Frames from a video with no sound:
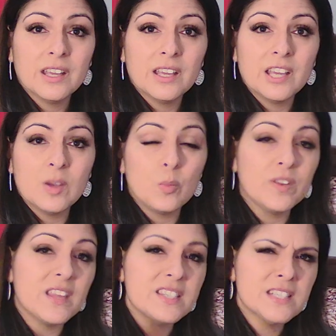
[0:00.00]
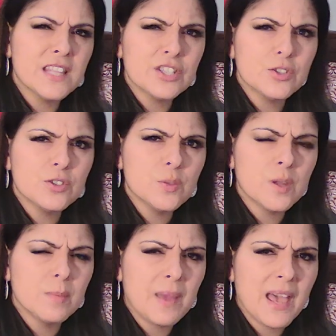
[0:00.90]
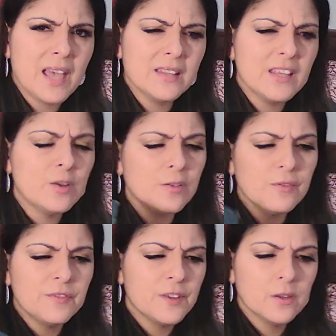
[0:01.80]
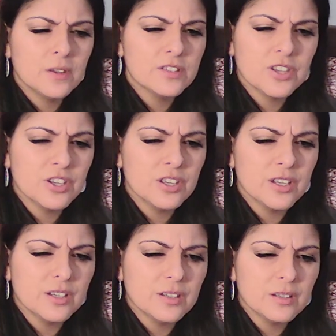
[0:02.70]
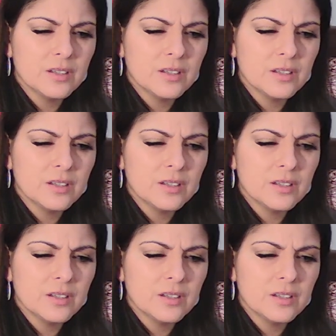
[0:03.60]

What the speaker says: And when they see that you're doing bad, they don't feel as good.